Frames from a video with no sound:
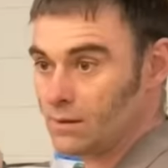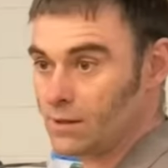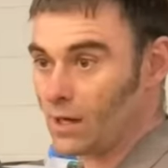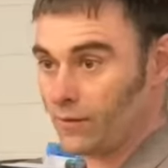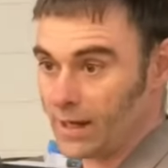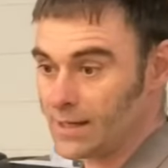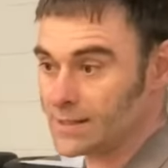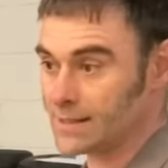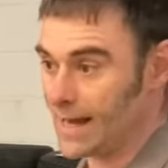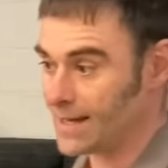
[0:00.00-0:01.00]
diving
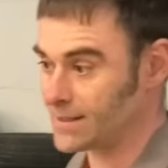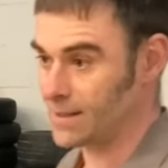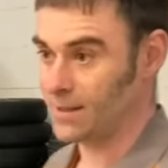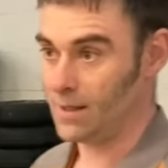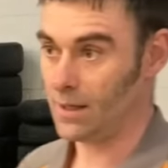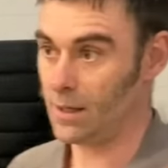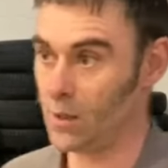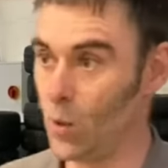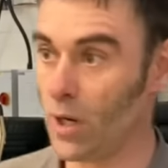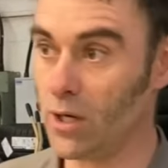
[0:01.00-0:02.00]
into that. And I'll
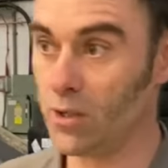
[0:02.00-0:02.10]
quickly